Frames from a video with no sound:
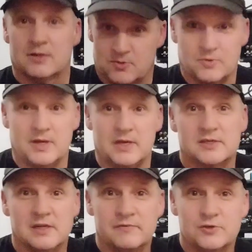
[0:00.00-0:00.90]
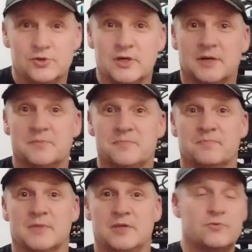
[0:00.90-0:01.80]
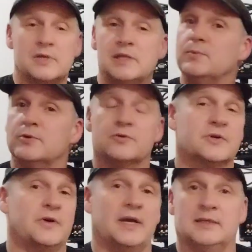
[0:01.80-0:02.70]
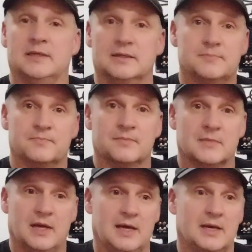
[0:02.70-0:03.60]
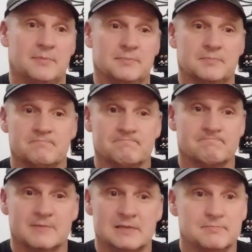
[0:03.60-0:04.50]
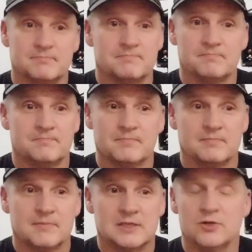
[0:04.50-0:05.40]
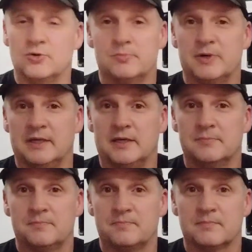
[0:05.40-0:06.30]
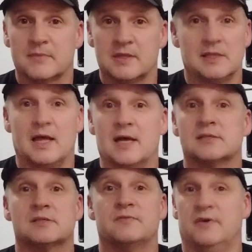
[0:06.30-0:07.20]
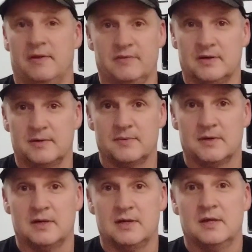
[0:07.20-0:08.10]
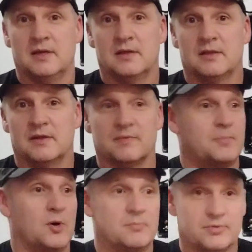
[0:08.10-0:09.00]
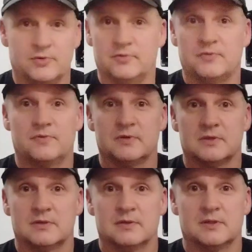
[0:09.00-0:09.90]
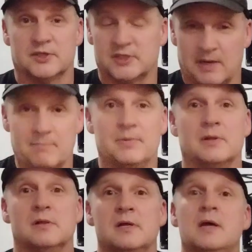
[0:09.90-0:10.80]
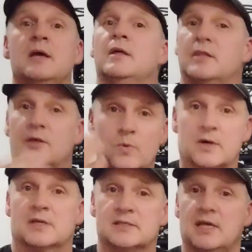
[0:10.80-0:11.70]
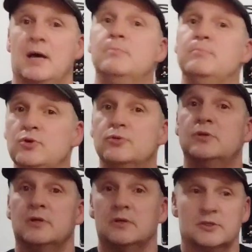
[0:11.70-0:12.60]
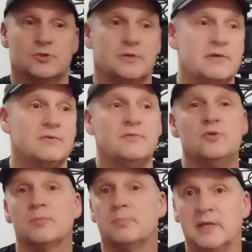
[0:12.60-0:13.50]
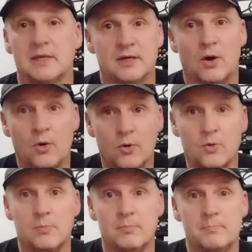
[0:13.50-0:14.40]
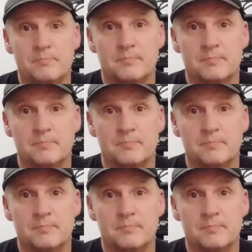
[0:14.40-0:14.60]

Go get yourself a tuner. You really won't regret it. It's a no-brainer. They last forever. They're bomb-proof. They're simple. They work as that mute. So even if you're playing at home